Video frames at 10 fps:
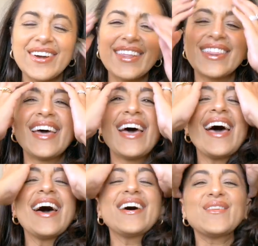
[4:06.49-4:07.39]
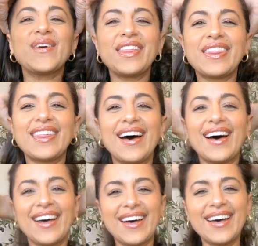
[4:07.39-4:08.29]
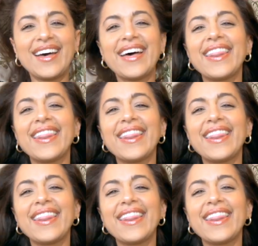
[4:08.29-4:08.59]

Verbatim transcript: with with uh,